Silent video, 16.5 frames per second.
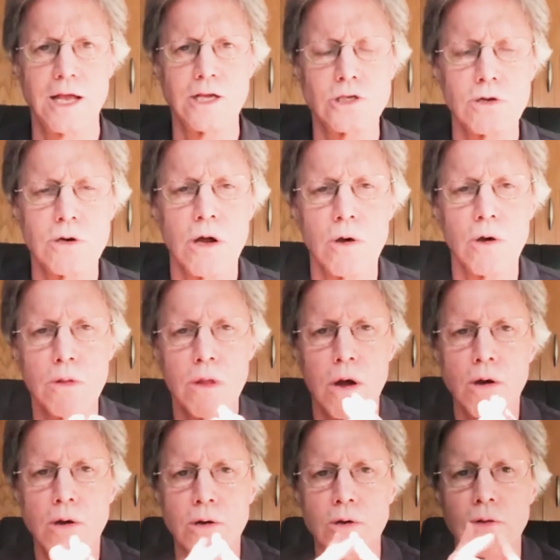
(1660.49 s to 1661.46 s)
as you're no
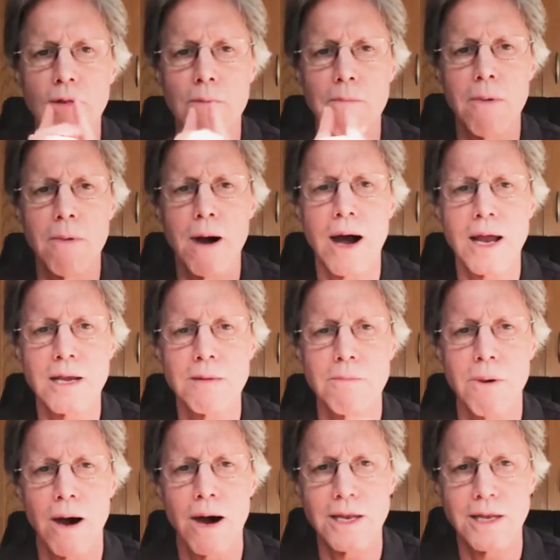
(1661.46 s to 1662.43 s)
longer the
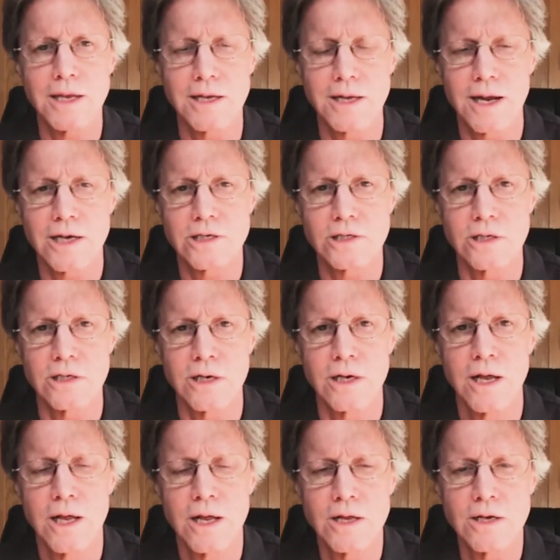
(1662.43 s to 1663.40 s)
mind body
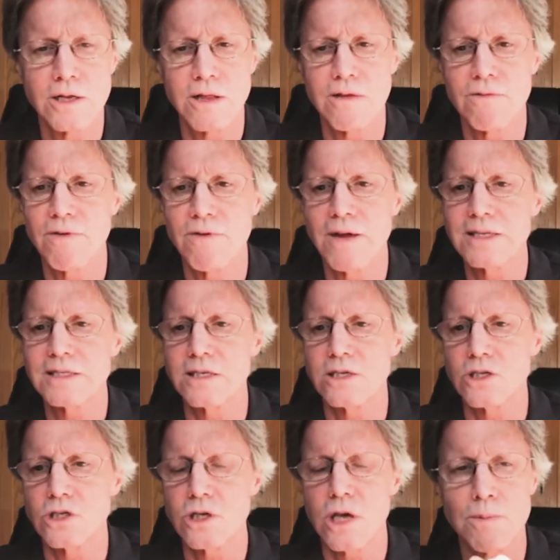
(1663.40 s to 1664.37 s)
connection to the
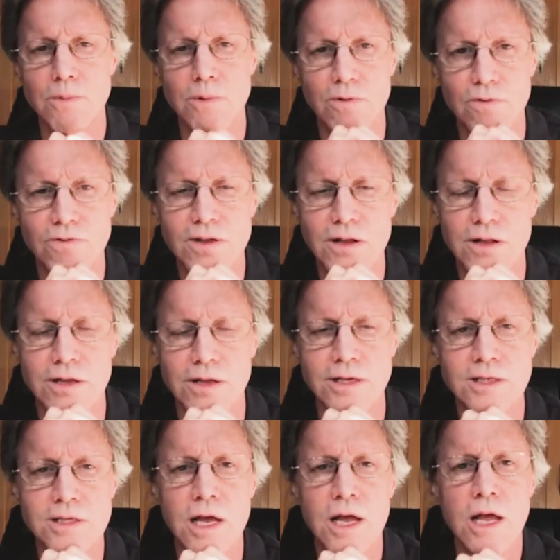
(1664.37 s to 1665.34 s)
events that shape your
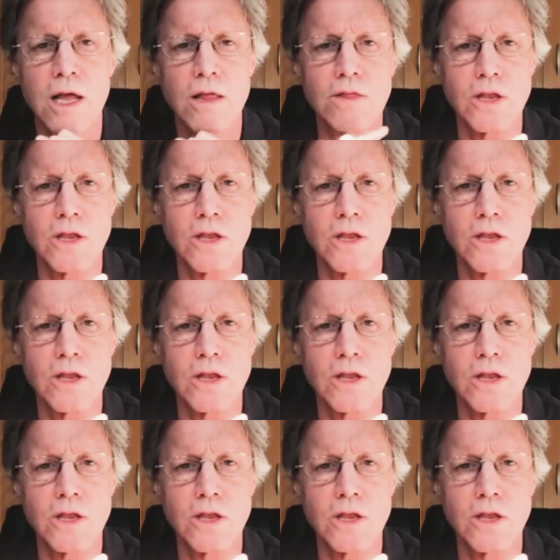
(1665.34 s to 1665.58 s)
feelings,